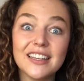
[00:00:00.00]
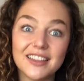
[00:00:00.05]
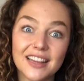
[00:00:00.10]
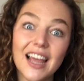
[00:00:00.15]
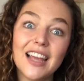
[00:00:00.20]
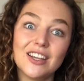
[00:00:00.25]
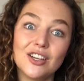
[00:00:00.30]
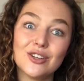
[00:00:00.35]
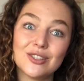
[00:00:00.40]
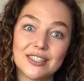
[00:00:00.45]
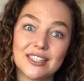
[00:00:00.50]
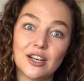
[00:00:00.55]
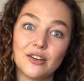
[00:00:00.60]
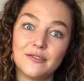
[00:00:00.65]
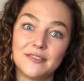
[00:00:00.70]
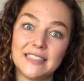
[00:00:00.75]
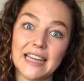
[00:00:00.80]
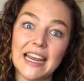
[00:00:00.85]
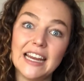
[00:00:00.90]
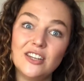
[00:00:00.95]
let
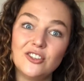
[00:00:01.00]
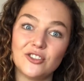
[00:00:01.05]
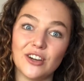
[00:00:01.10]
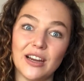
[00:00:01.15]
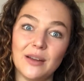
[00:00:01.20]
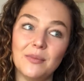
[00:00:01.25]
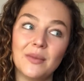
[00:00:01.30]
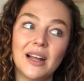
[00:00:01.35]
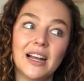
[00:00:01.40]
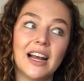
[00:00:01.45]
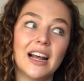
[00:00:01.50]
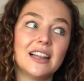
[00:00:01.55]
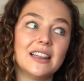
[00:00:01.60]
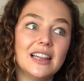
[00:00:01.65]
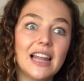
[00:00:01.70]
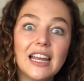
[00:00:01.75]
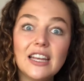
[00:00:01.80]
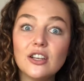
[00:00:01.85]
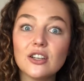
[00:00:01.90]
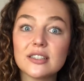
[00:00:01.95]
yourself daydream.
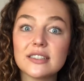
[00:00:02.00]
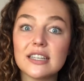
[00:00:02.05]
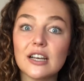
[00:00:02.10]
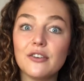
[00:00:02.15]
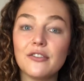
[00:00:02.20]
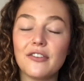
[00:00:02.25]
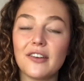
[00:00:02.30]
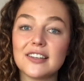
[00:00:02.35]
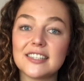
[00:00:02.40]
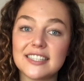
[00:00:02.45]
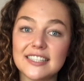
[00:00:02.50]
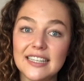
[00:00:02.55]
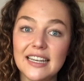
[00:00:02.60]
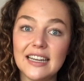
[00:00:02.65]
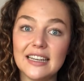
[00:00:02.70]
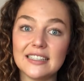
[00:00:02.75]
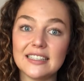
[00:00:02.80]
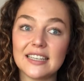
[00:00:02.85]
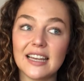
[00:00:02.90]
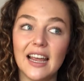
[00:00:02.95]
Let yourself
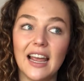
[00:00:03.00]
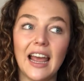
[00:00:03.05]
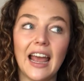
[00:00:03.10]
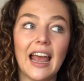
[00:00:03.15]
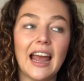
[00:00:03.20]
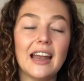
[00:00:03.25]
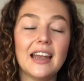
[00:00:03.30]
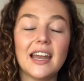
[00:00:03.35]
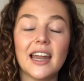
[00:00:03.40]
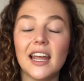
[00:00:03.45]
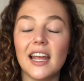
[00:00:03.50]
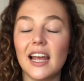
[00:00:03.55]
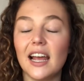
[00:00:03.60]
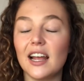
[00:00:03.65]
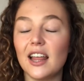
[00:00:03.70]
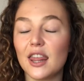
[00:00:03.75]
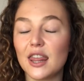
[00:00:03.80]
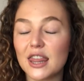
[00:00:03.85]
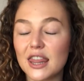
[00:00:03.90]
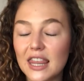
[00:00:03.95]
sit and
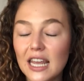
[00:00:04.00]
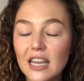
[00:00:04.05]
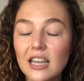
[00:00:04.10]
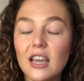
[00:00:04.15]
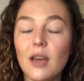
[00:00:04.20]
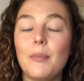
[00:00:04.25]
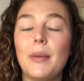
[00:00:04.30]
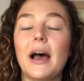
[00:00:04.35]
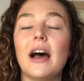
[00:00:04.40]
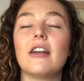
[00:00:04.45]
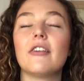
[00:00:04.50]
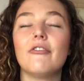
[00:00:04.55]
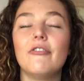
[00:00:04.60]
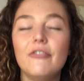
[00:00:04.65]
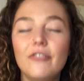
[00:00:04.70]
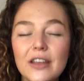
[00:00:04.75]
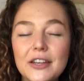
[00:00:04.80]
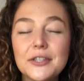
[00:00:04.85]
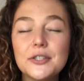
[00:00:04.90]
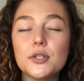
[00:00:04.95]
think about,
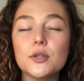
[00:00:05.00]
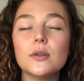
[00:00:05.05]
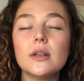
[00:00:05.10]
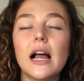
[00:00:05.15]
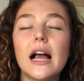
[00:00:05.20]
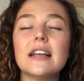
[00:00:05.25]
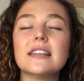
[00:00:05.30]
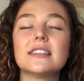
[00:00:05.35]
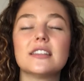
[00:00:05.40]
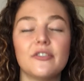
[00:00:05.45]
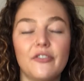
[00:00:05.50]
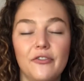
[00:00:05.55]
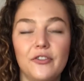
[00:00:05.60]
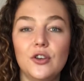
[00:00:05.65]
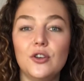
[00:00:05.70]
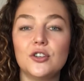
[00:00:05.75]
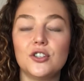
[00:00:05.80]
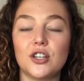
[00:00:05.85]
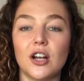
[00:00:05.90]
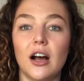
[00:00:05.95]
visualize the
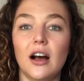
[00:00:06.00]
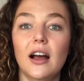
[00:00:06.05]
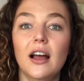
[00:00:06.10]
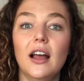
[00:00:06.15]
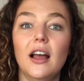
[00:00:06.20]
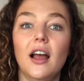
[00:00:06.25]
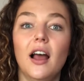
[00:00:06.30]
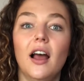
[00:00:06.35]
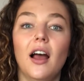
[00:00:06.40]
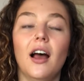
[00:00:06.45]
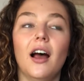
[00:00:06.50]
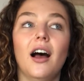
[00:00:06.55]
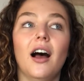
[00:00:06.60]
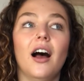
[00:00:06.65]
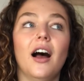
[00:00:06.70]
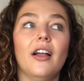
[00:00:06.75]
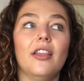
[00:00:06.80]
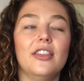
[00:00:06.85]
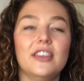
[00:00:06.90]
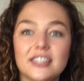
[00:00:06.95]
future.
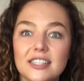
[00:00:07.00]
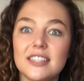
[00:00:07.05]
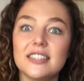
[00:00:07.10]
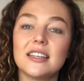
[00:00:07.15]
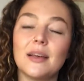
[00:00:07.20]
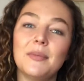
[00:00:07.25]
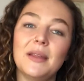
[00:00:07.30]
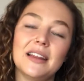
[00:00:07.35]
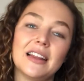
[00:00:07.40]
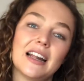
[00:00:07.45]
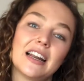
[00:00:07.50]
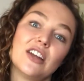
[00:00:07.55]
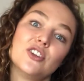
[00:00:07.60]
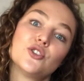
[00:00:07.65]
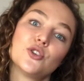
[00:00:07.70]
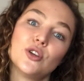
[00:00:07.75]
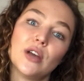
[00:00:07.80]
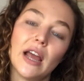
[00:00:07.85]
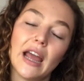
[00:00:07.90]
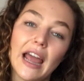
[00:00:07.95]
This is something that I
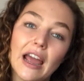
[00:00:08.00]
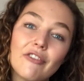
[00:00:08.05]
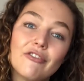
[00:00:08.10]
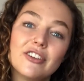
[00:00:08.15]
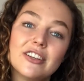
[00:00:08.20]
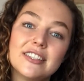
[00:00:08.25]
do every